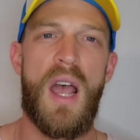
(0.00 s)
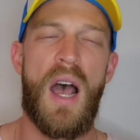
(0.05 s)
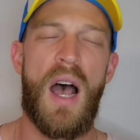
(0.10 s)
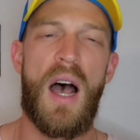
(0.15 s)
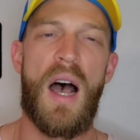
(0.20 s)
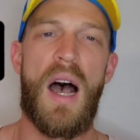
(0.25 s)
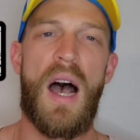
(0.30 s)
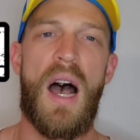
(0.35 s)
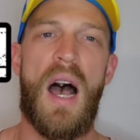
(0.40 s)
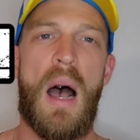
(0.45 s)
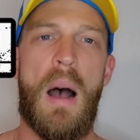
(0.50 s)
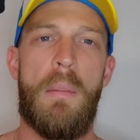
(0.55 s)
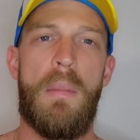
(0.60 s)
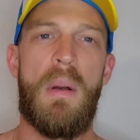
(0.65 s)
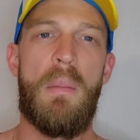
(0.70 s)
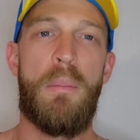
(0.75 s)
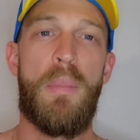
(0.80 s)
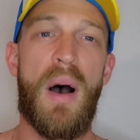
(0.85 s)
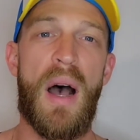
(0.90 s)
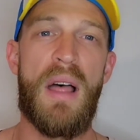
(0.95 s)

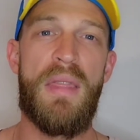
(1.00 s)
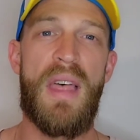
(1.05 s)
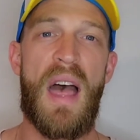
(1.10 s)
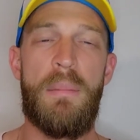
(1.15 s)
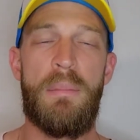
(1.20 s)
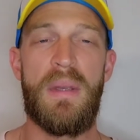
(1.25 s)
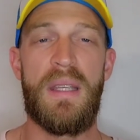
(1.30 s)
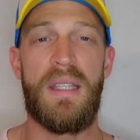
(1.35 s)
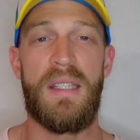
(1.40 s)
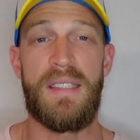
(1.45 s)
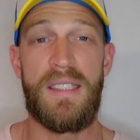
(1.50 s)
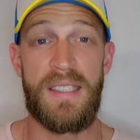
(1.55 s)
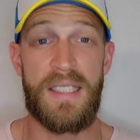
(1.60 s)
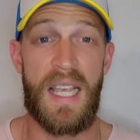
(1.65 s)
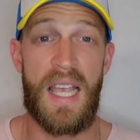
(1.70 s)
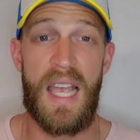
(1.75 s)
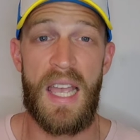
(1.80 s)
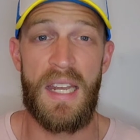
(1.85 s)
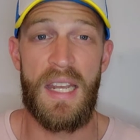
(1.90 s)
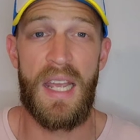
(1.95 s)
But that being
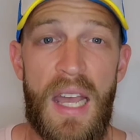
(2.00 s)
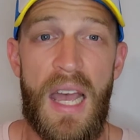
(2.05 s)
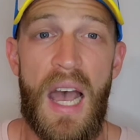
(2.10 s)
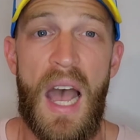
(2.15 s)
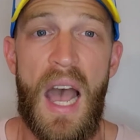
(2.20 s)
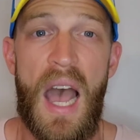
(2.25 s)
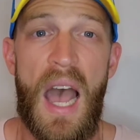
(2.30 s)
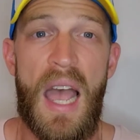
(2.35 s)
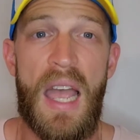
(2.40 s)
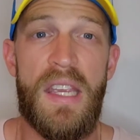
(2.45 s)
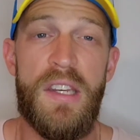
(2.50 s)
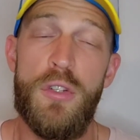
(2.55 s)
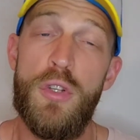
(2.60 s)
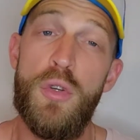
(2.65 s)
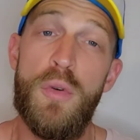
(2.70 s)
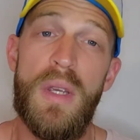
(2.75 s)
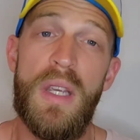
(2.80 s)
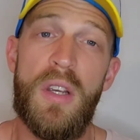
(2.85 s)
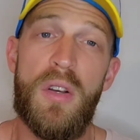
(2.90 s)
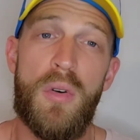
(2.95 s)
said, I
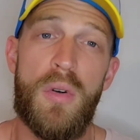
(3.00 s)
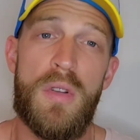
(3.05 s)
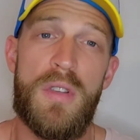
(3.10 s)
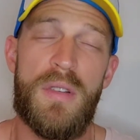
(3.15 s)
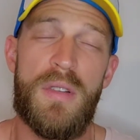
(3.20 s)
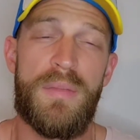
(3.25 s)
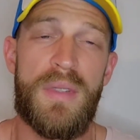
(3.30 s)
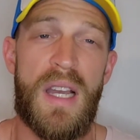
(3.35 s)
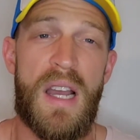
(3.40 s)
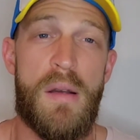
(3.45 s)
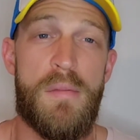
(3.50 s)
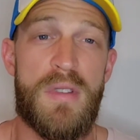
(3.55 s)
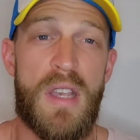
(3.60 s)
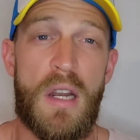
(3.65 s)
do eat corn sometimes.